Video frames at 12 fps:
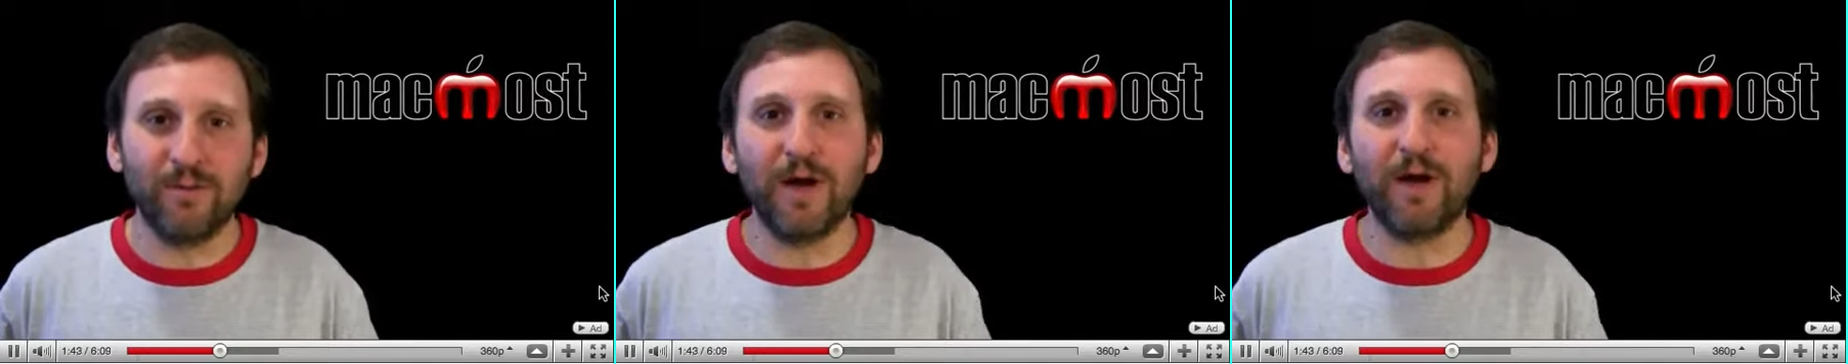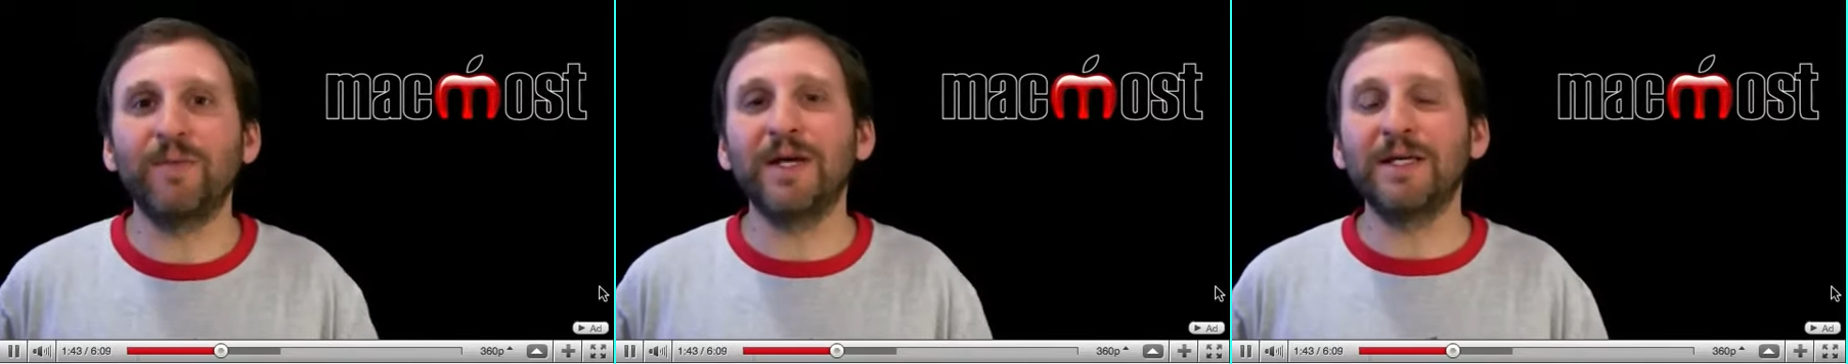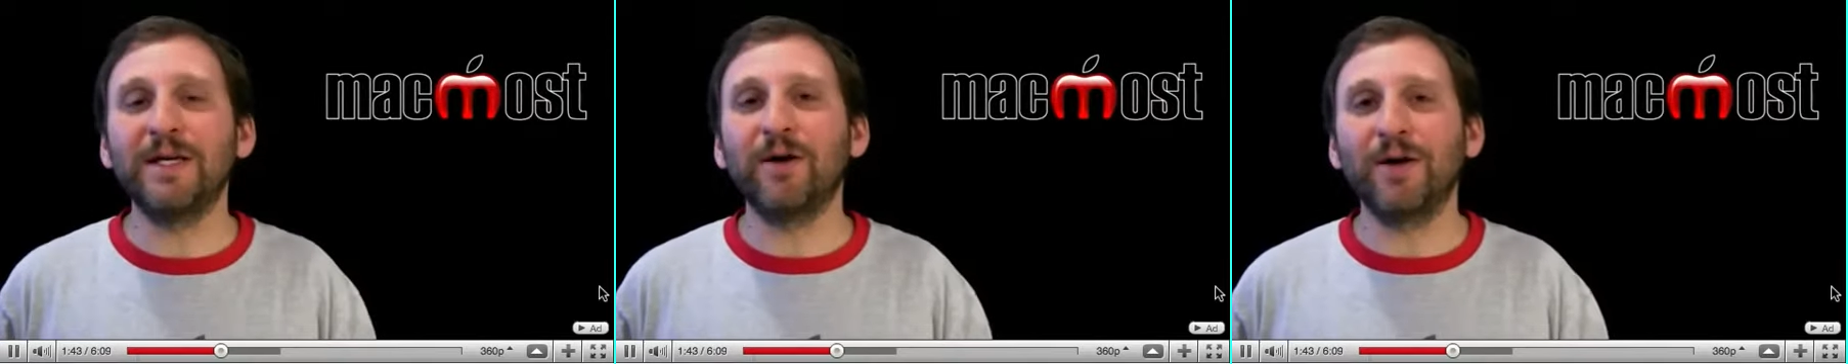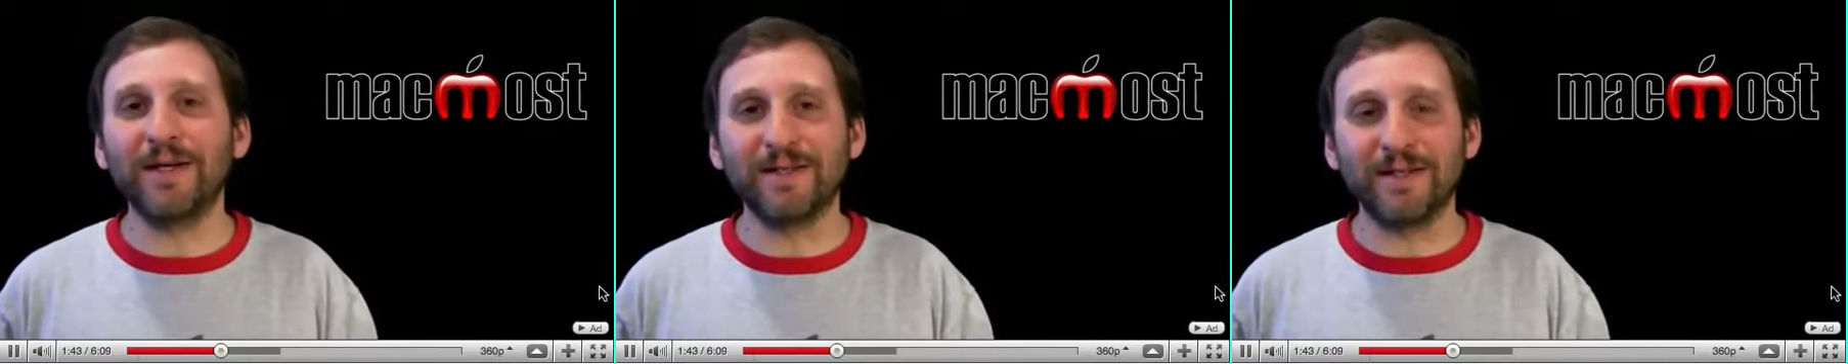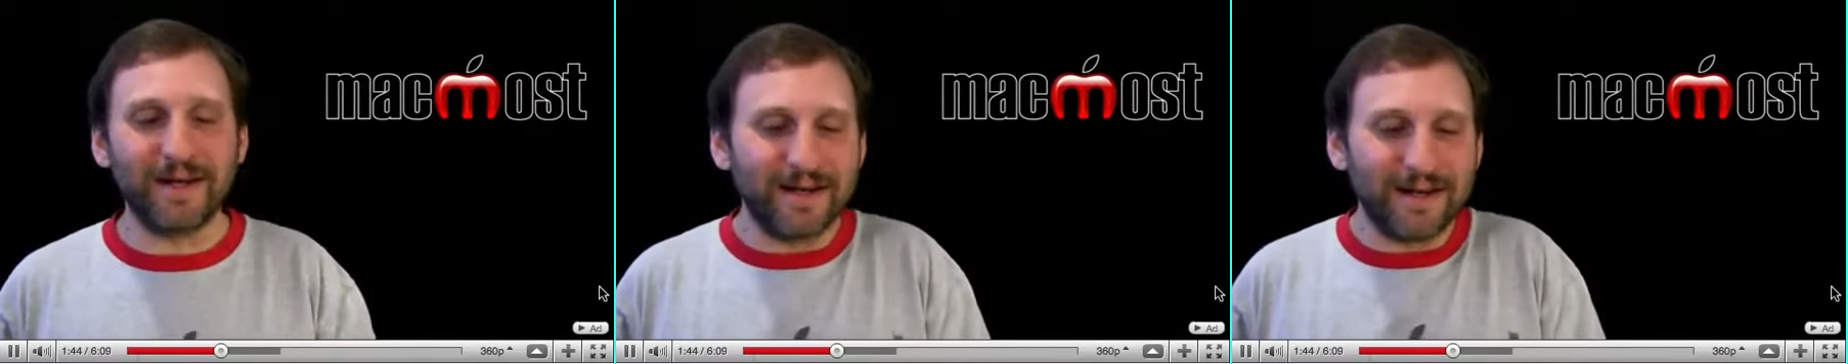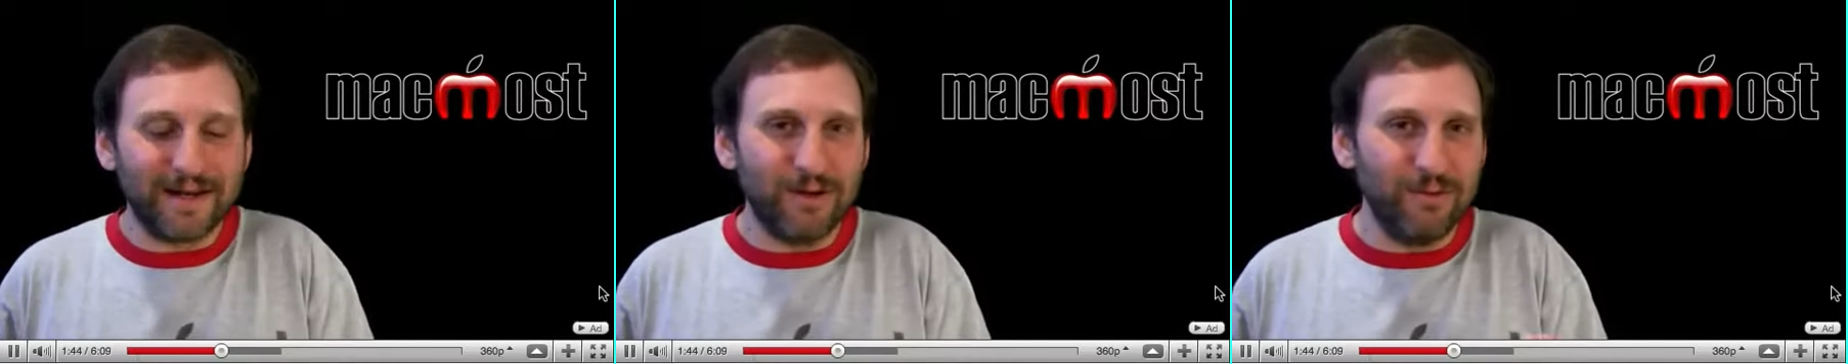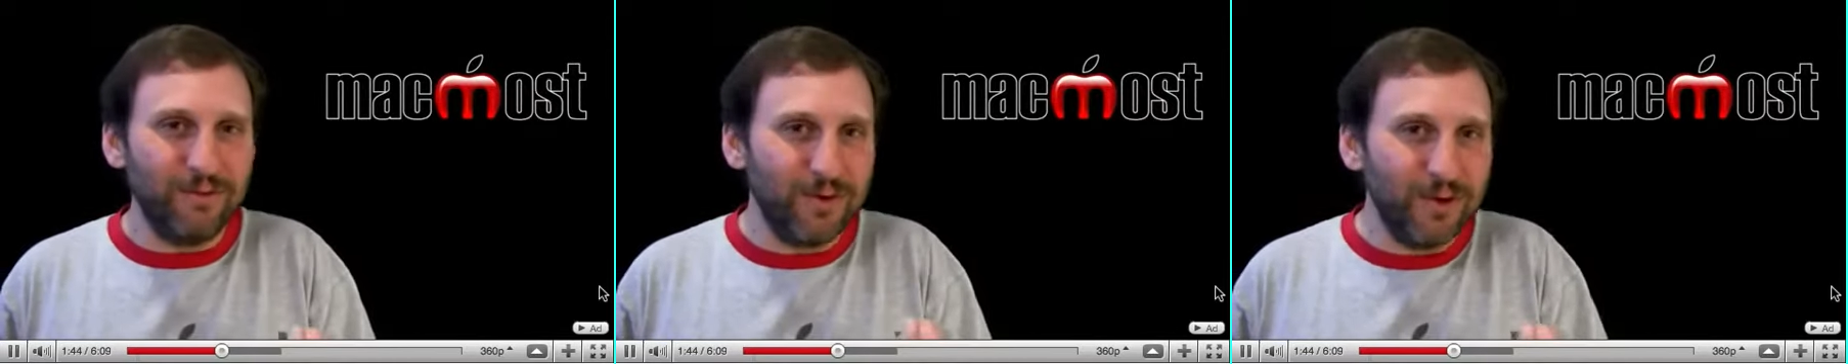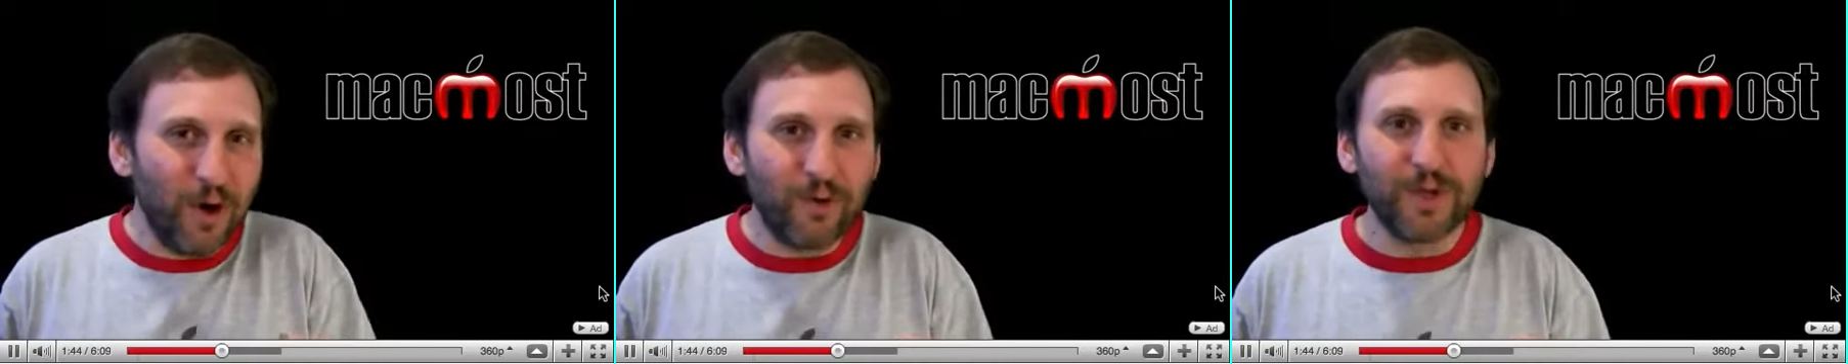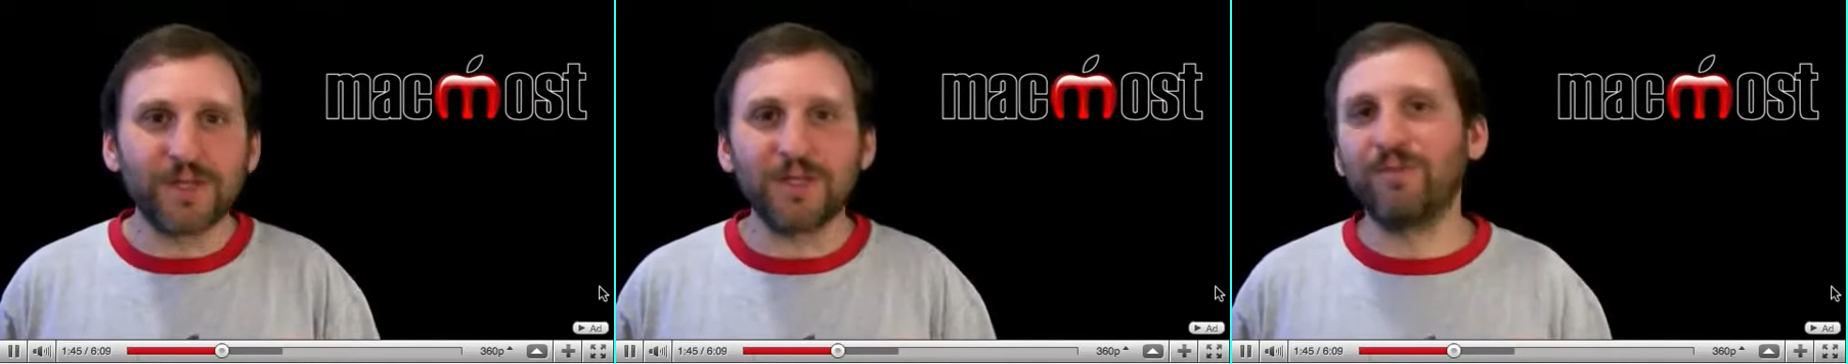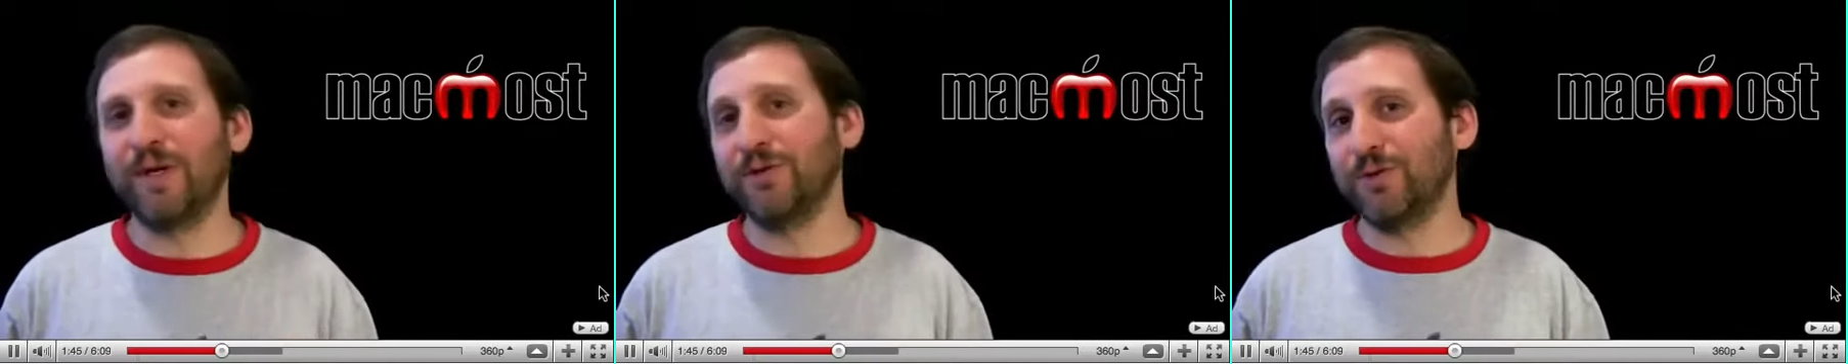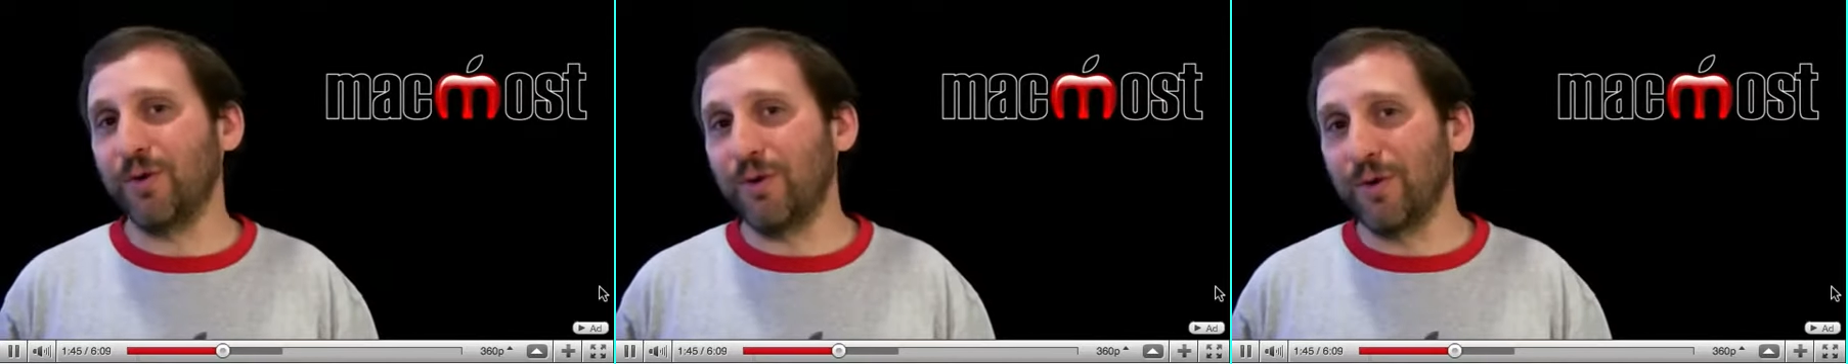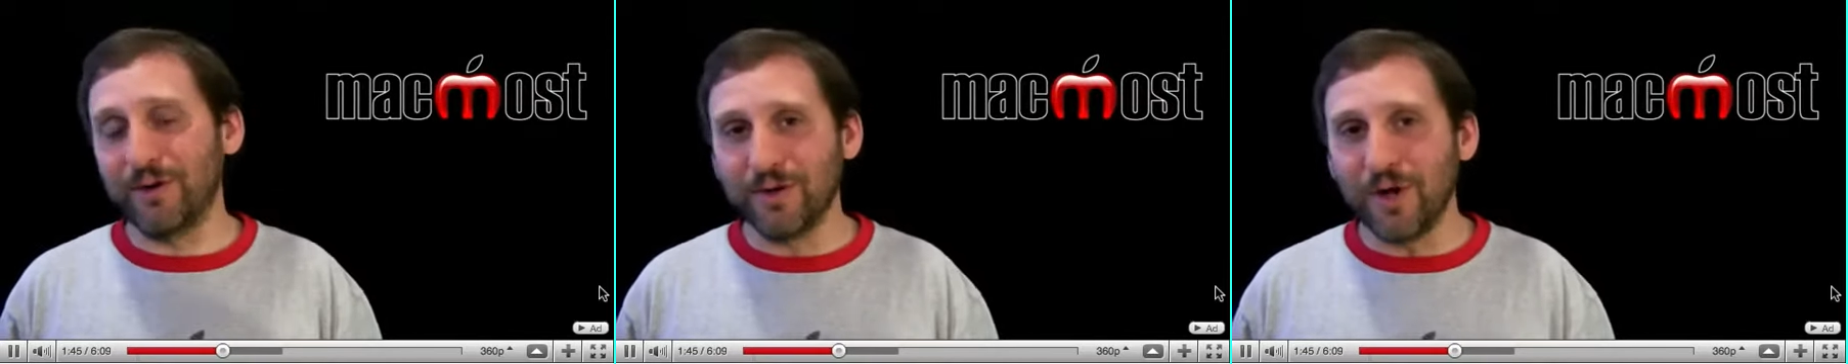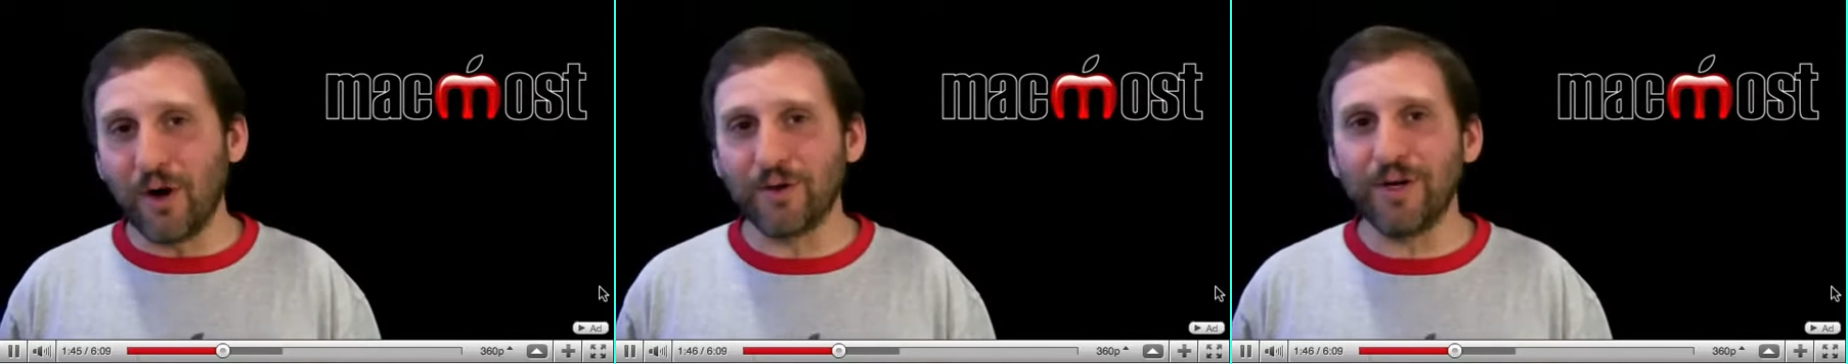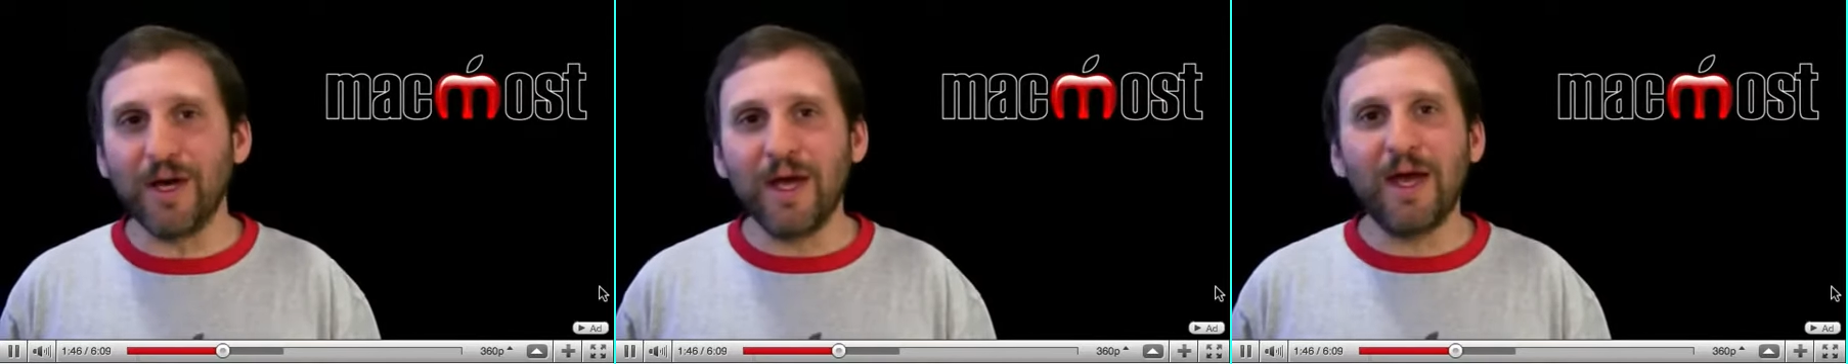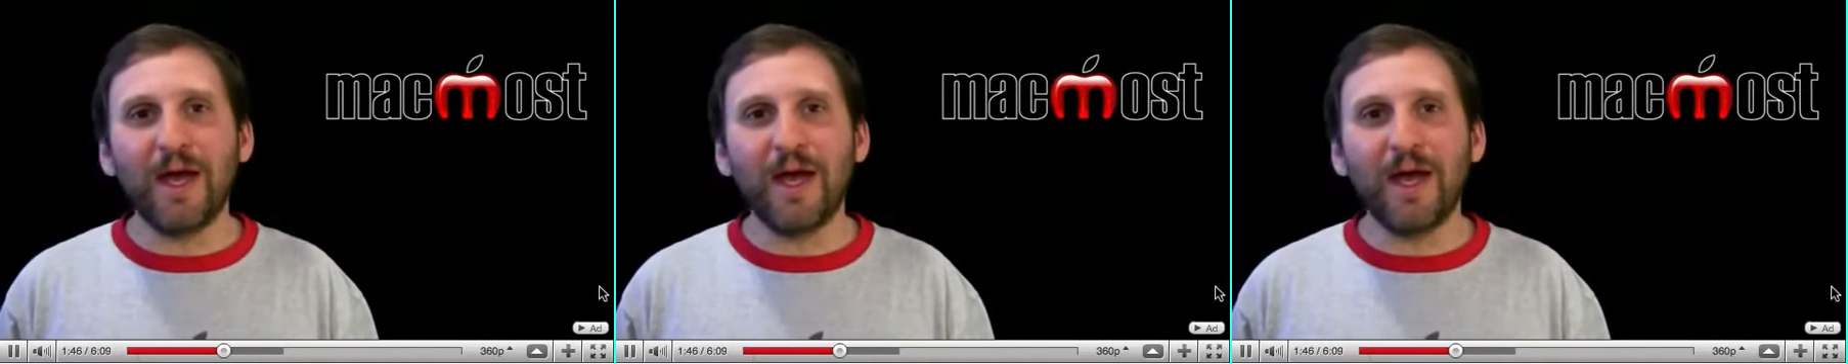Well, the big deal isn't that you notice the pixels or you don't.